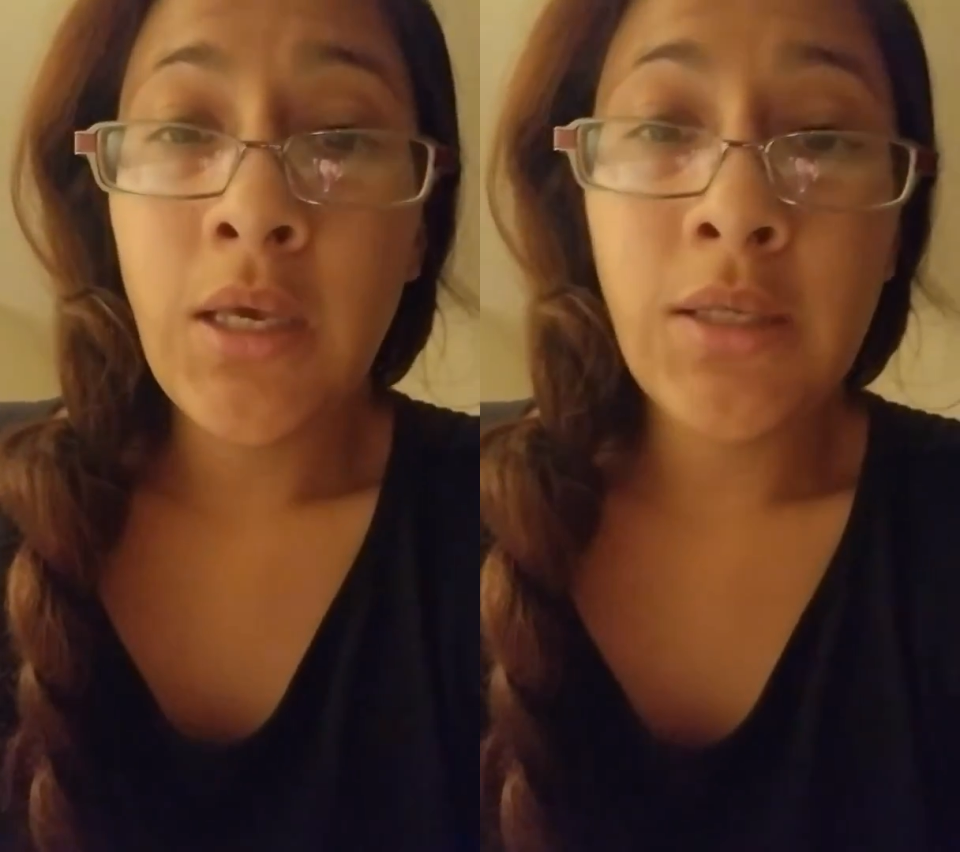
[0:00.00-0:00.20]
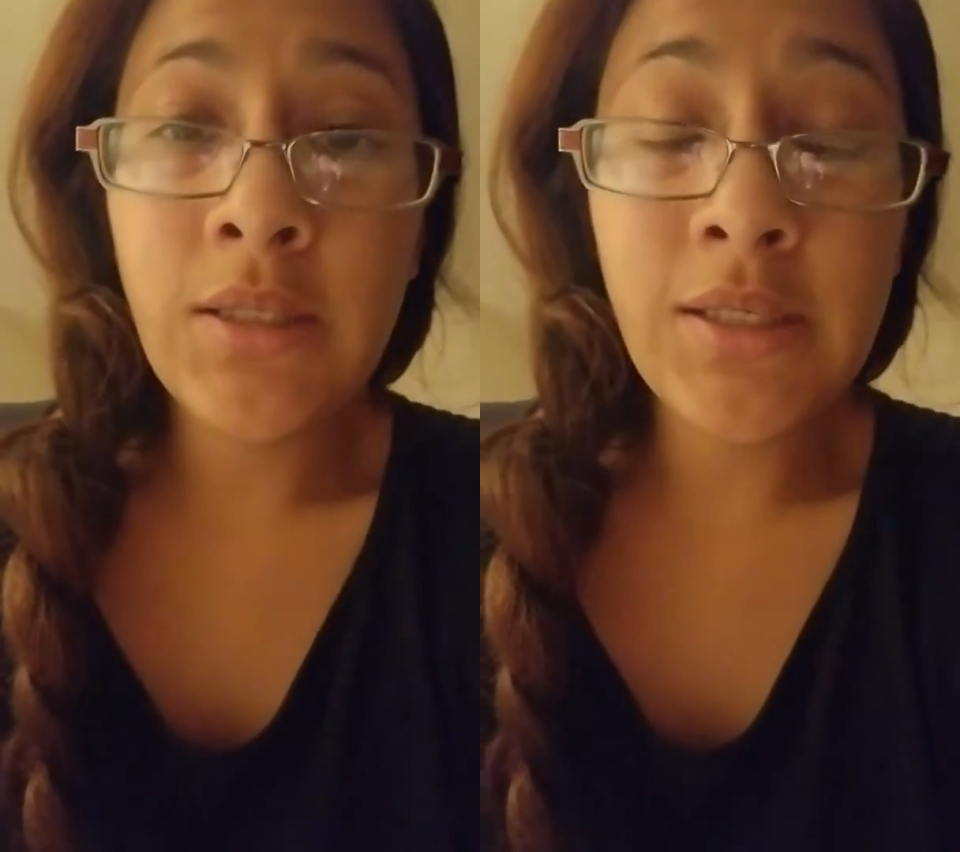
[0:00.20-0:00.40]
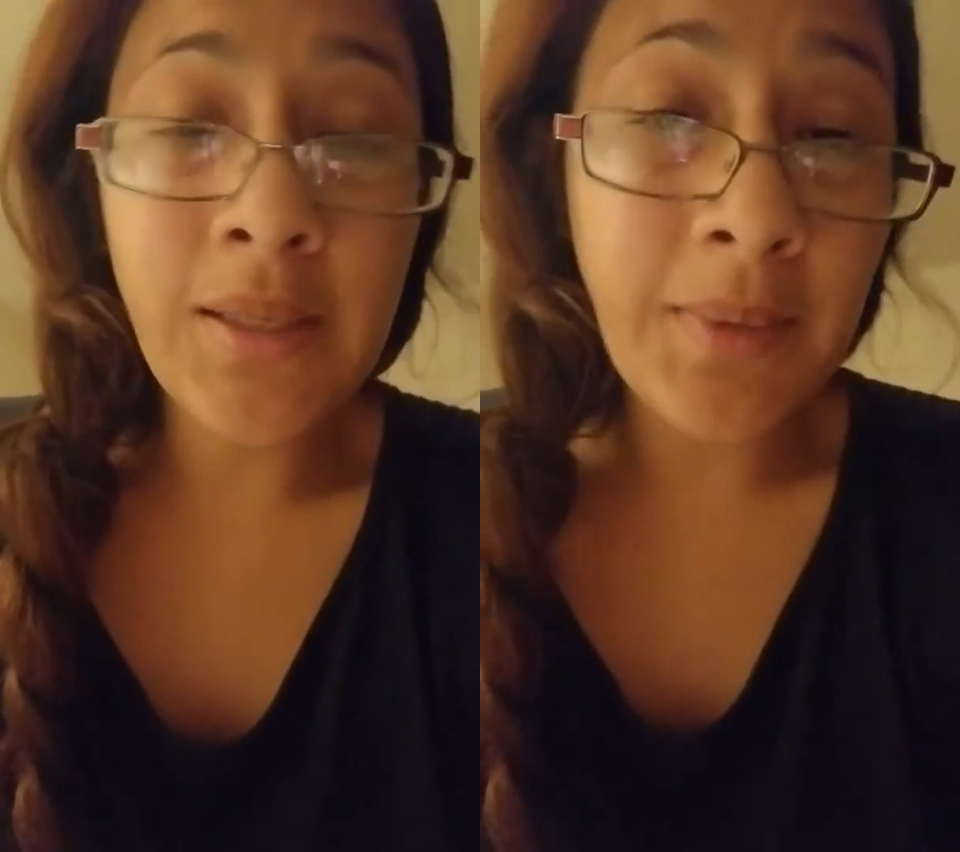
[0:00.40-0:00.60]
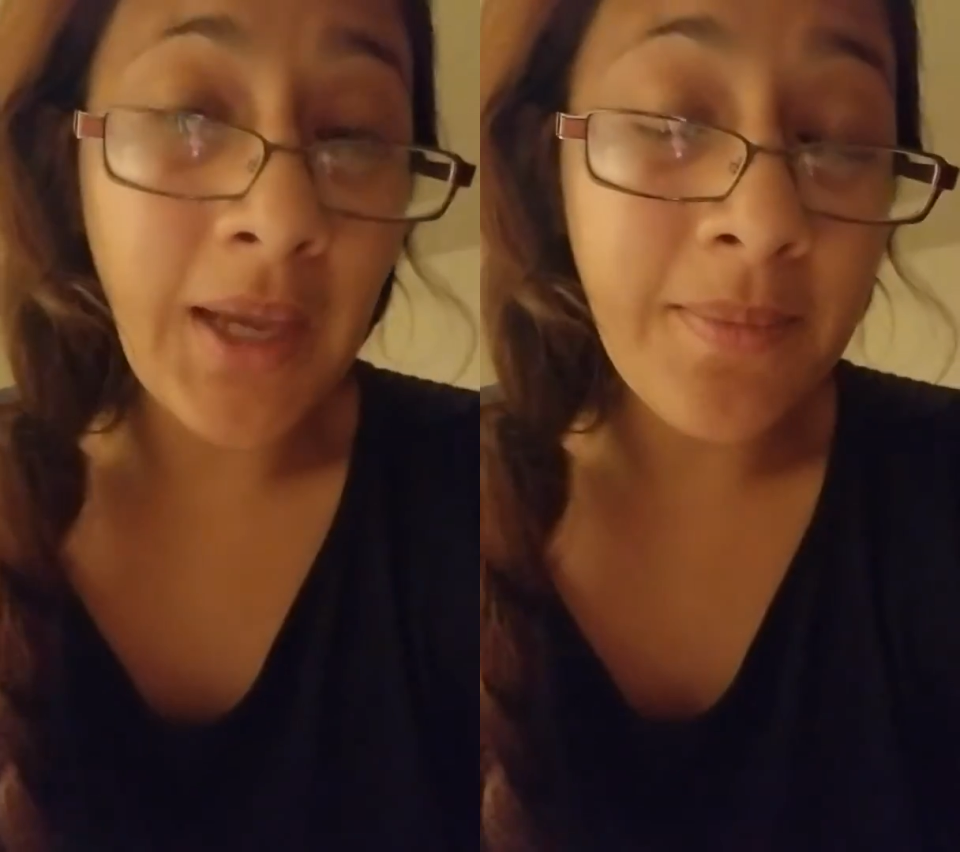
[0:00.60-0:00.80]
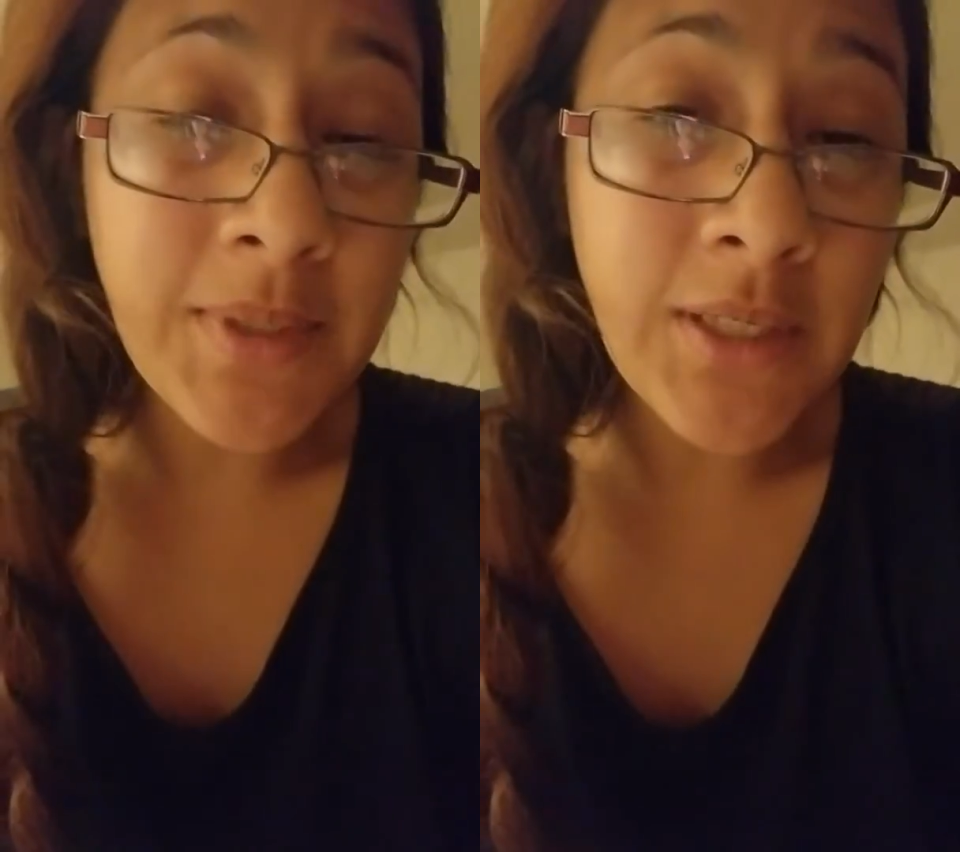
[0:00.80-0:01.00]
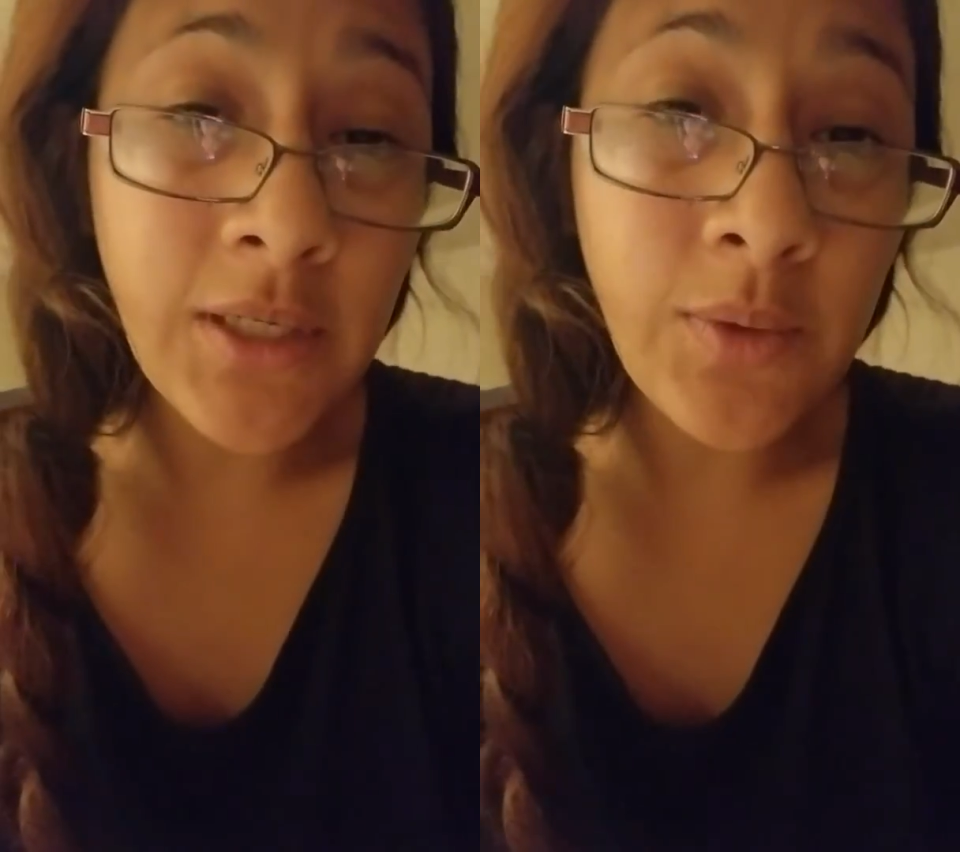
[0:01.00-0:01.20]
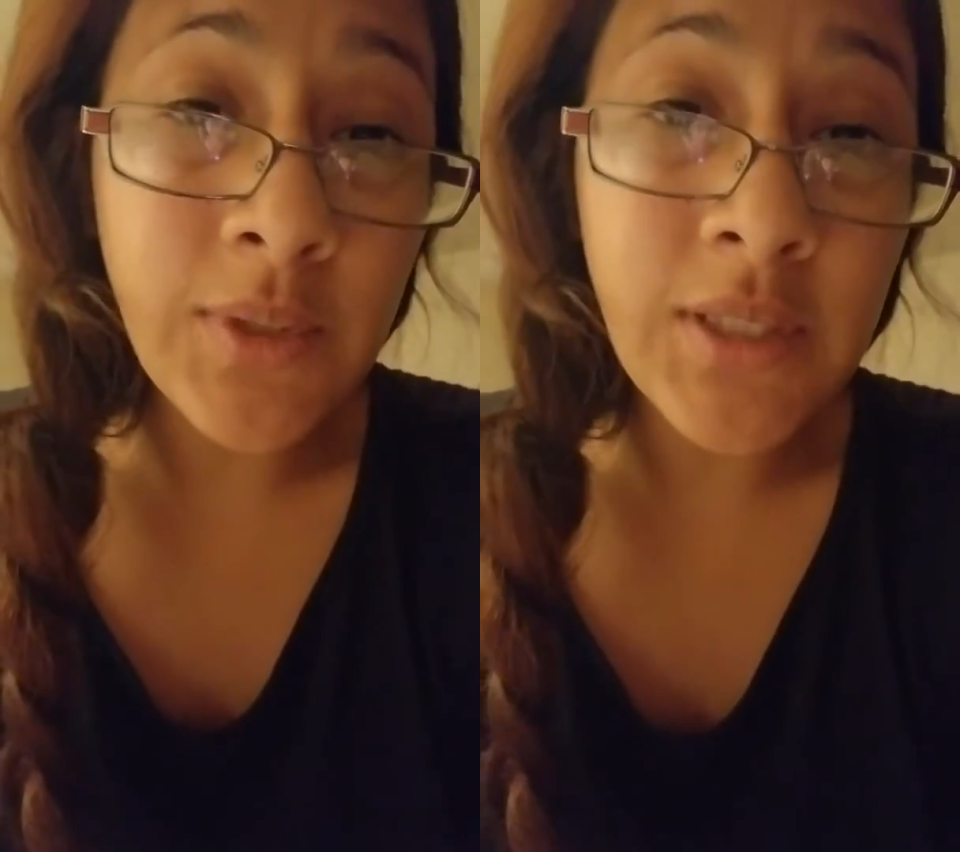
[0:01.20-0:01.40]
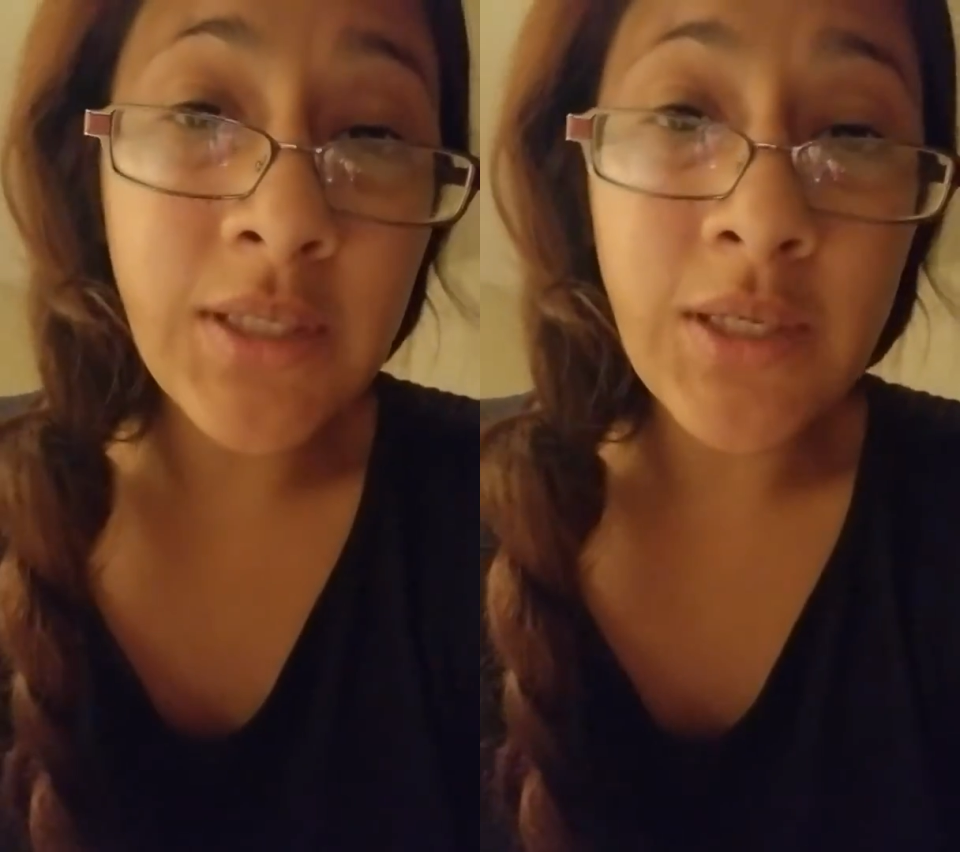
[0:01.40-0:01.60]
this is something I've been dealing
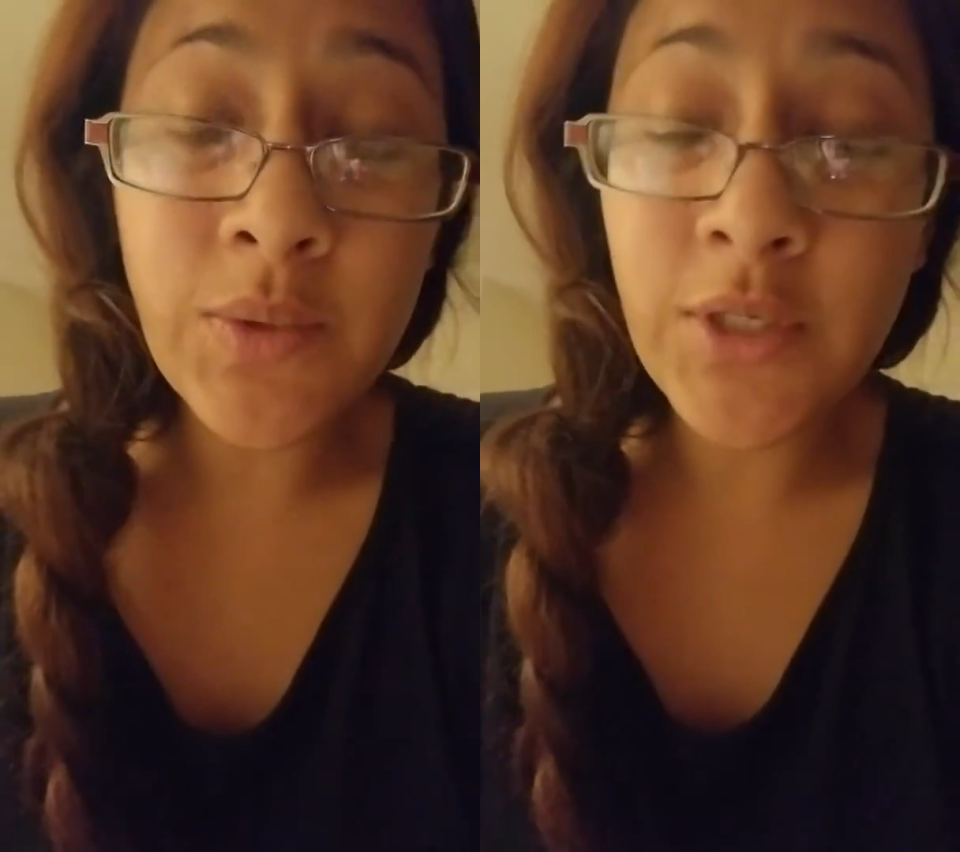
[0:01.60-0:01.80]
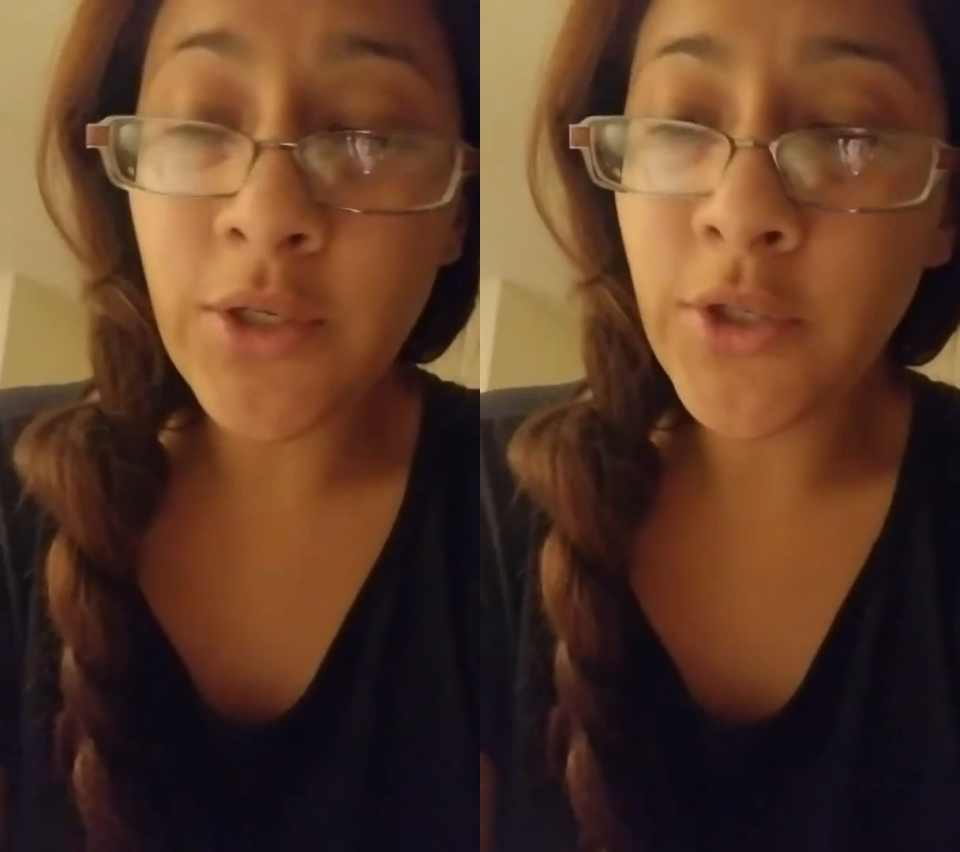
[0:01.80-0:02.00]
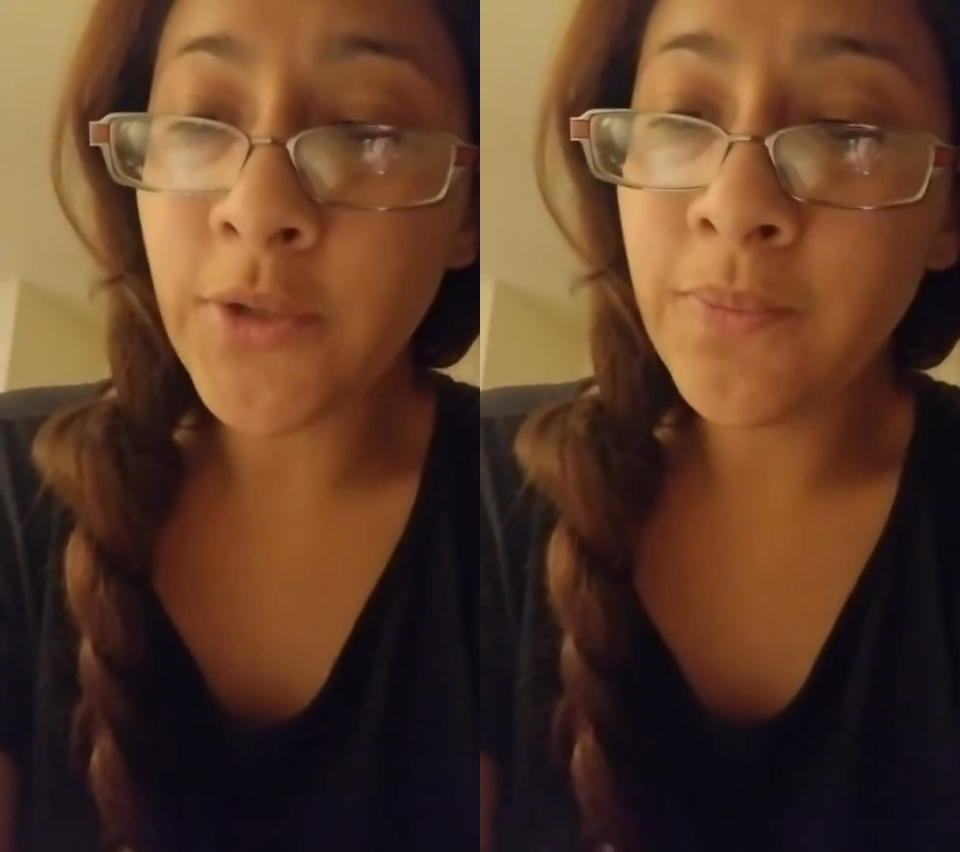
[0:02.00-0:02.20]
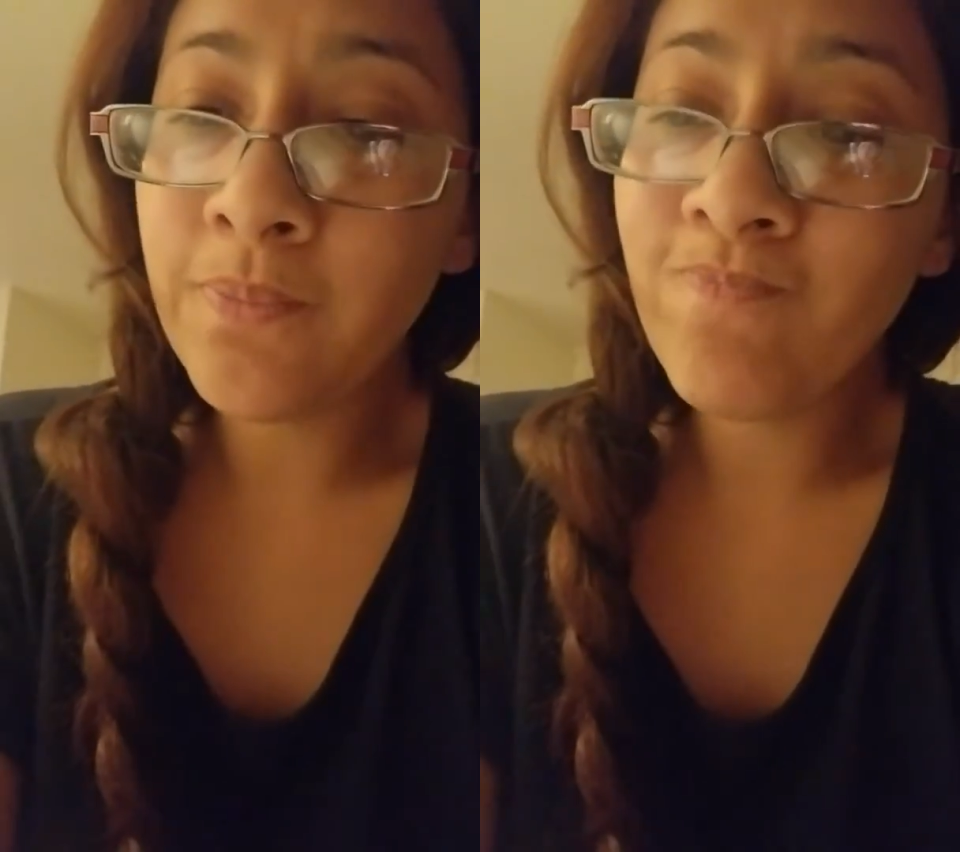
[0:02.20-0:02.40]
with since I was younger.